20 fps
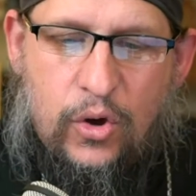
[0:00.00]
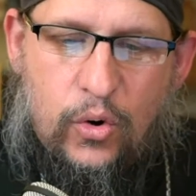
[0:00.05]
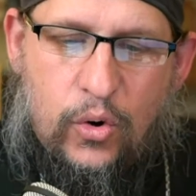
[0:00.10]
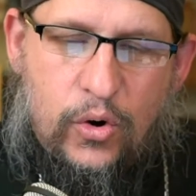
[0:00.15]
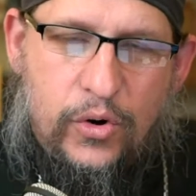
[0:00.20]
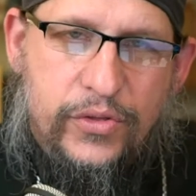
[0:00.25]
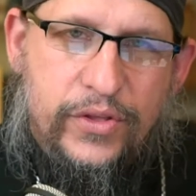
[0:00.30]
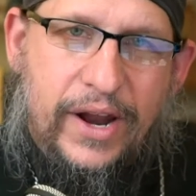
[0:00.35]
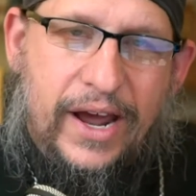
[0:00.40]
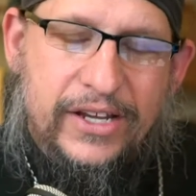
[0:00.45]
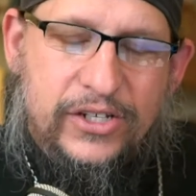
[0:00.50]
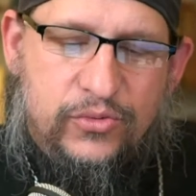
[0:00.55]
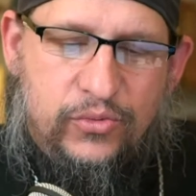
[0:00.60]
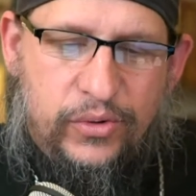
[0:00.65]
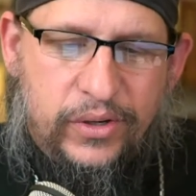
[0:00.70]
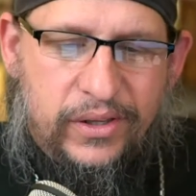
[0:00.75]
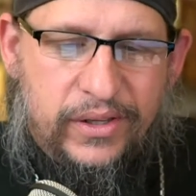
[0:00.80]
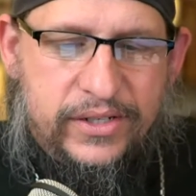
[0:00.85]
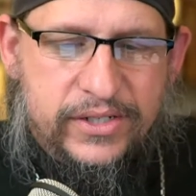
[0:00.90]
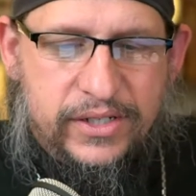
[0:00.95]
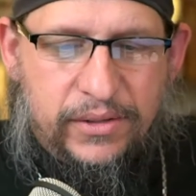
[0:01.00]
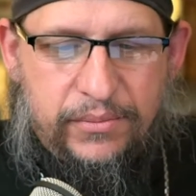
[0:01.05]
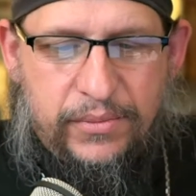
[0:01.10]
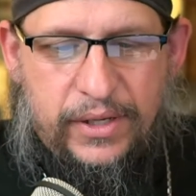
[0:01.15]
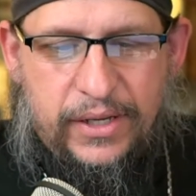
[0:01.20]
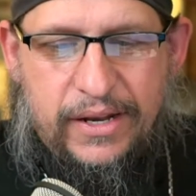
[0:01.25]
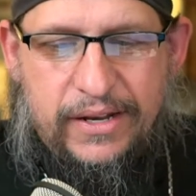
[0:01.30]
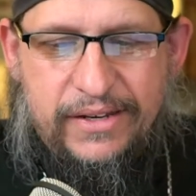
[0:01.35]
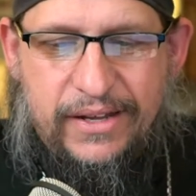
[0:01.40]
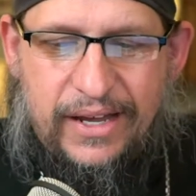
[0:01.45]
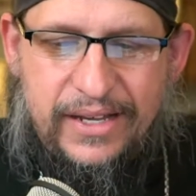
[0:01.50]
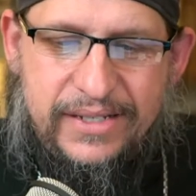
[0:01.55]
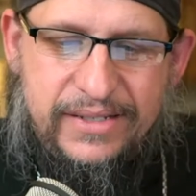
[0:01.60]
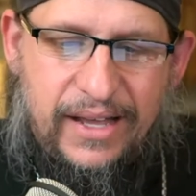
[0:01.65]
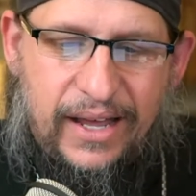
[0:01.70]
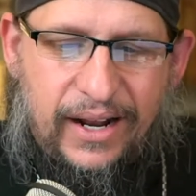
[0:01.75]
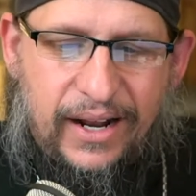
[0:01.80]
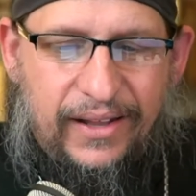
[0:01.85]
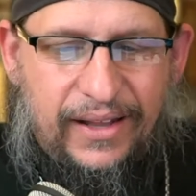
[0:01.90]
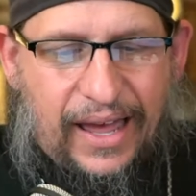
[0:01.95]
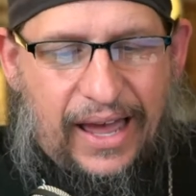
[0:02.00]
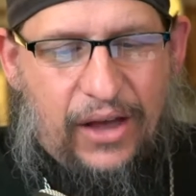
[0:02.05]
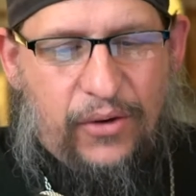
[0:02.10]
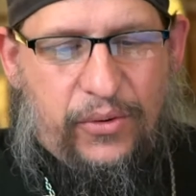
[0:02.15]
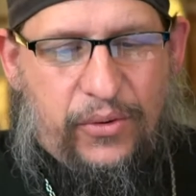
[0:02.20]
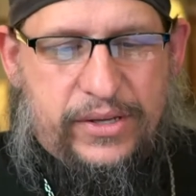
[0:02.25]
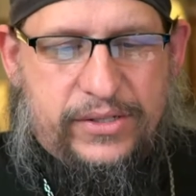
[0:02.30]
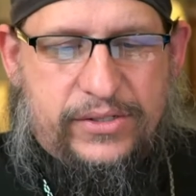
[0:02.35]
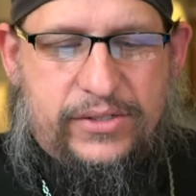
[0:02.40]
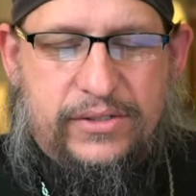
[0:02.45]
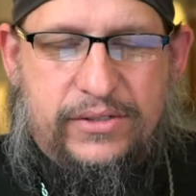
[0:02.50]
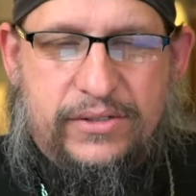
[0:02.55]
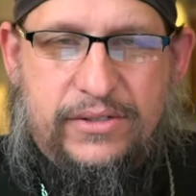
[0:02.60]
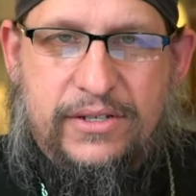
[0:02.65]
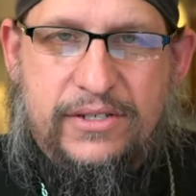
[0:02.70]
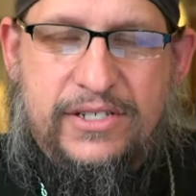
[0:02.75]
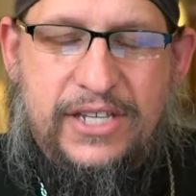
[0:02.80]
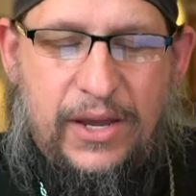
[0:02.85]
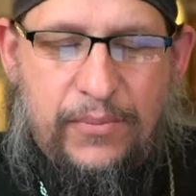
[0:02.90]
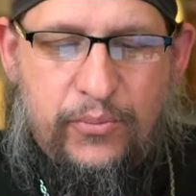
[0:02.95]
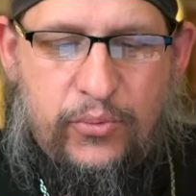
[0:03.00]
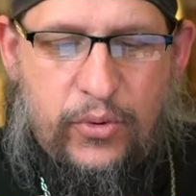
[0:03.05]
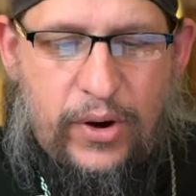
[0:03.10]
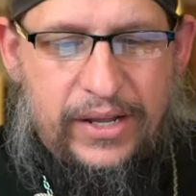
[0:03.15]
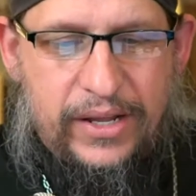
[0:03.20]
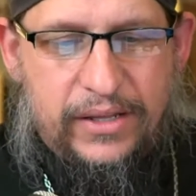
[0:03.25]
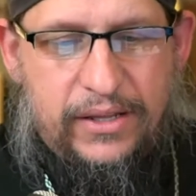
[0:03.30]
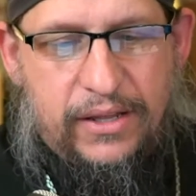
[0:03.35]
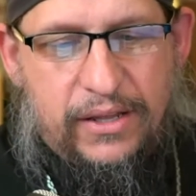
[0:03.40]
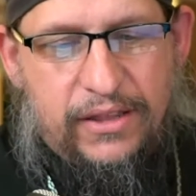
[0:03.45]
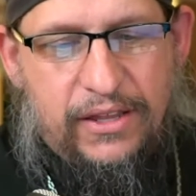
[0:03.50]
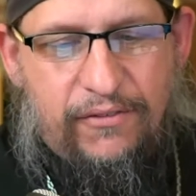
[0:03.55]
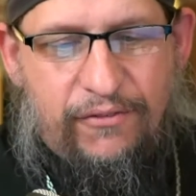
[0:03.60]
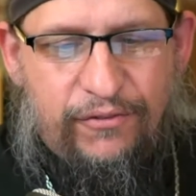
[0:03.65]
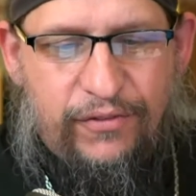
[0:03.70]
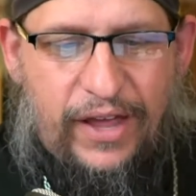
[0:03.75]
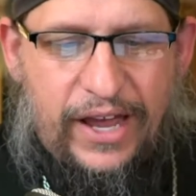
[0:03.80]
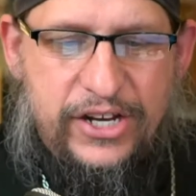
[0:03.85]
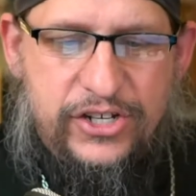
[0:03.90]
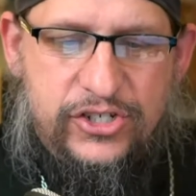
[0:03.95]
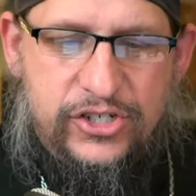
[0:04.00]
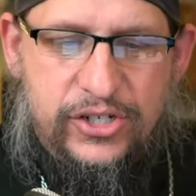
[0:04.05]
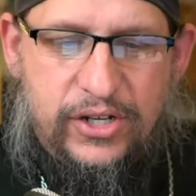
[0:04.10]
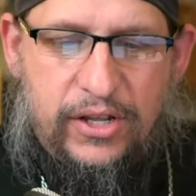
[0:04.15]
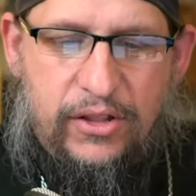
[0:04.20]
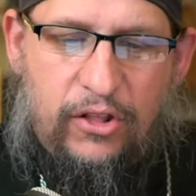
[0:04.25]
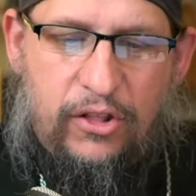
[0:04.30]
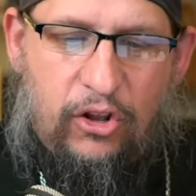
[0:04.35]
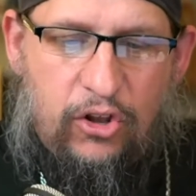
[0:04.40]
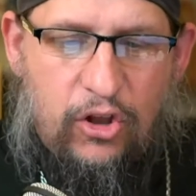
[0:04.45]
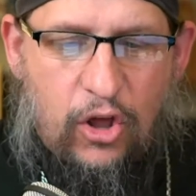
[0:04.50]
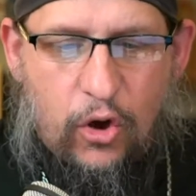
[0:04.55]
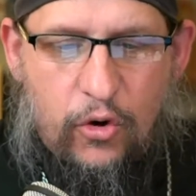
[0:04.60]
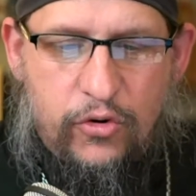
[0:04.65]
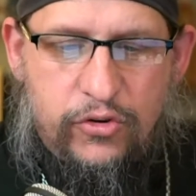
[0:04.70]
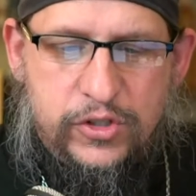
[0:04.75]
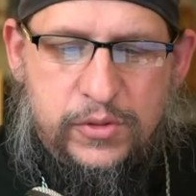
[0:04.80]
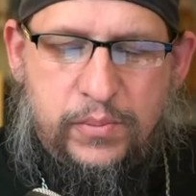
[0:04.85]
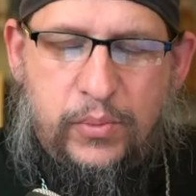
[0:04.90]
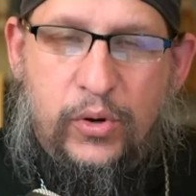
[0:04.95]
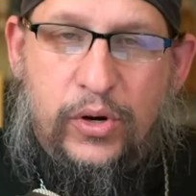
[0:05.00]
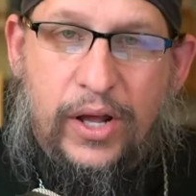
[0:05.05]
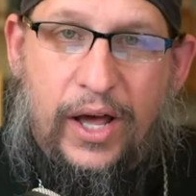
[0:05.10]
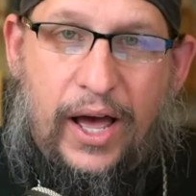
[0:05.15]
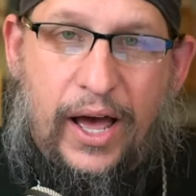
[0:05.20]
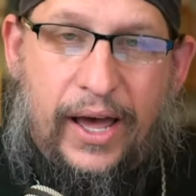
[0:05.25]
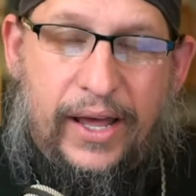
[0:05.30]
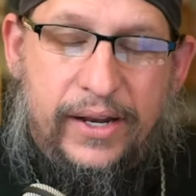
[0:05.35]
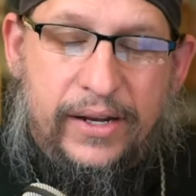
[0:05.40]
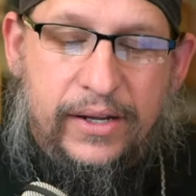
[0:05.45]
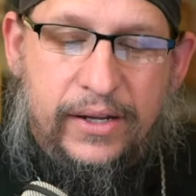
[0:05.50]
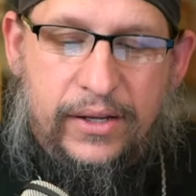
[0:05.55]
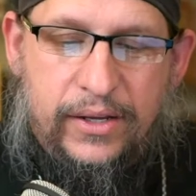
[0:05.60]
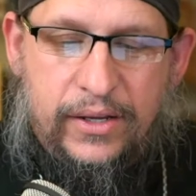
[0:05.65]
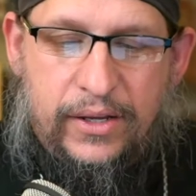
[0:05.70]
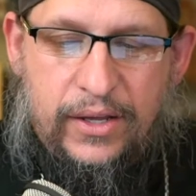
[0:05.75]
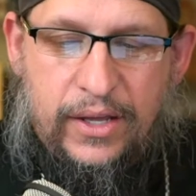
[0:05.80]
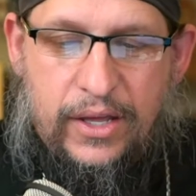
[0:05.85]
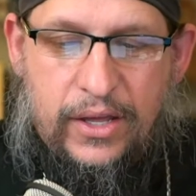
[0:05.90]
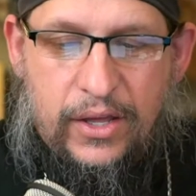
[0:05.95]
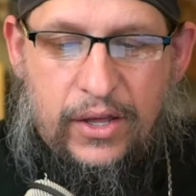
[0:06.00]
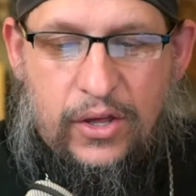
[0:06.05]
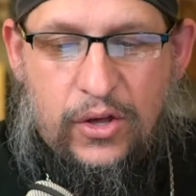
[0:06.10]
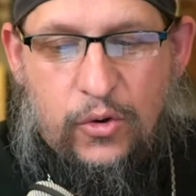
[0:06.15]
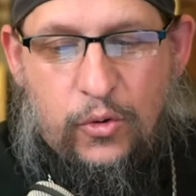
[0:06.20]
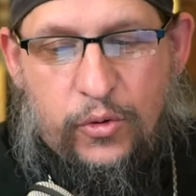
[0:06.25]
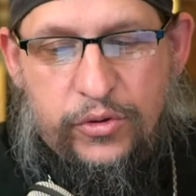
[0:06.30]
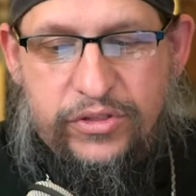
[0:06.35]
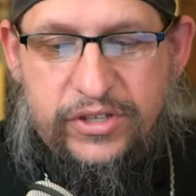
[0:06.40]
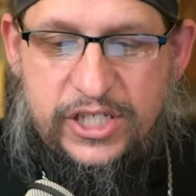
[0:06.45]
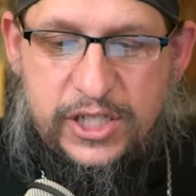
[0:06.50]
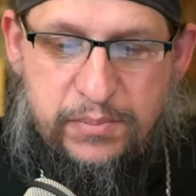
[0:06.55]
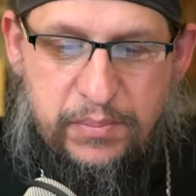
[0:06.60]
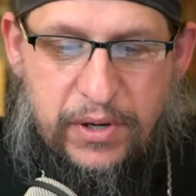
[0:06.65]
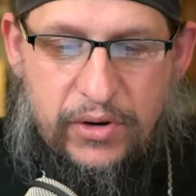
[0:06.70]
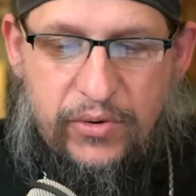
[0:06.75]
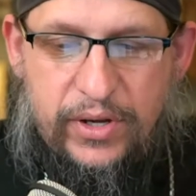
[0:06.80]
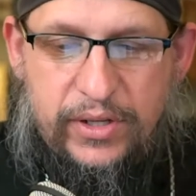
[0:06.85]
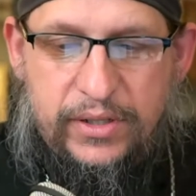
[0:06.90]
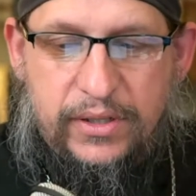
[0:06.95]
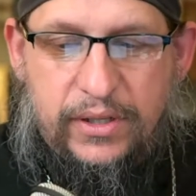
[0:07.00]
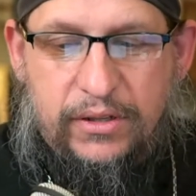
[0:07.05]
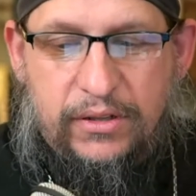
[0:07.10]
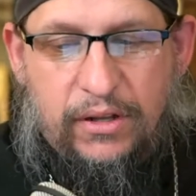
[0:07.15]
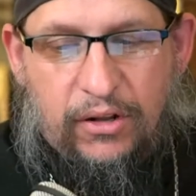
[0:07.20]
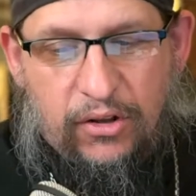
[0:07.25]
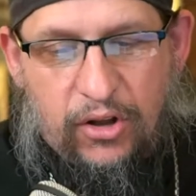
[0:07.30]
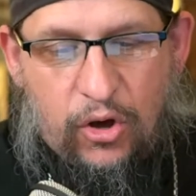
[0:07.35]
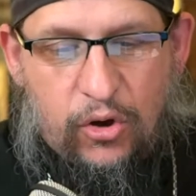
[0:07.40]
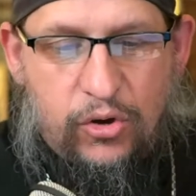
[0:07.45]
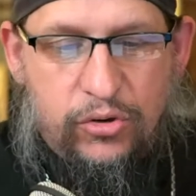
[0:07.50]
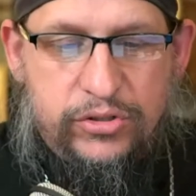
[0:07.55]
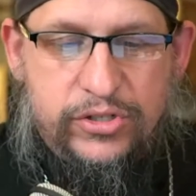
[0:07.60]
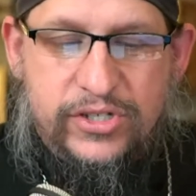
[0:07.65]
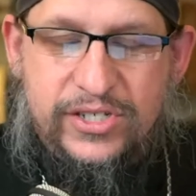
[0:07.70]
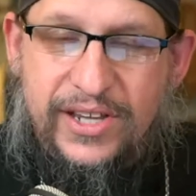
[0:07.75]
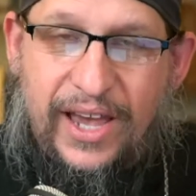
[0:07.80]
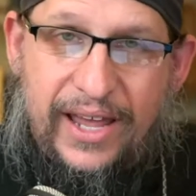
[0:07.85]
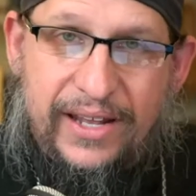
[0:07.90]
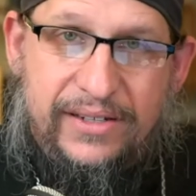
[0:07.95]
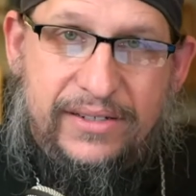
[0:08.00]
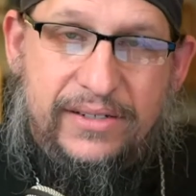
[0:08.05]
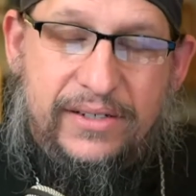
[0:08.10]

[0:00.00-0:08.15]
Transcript: Orthodox realism does not allow us to separate the flesh the Logos put on with the spirit the Logos sent,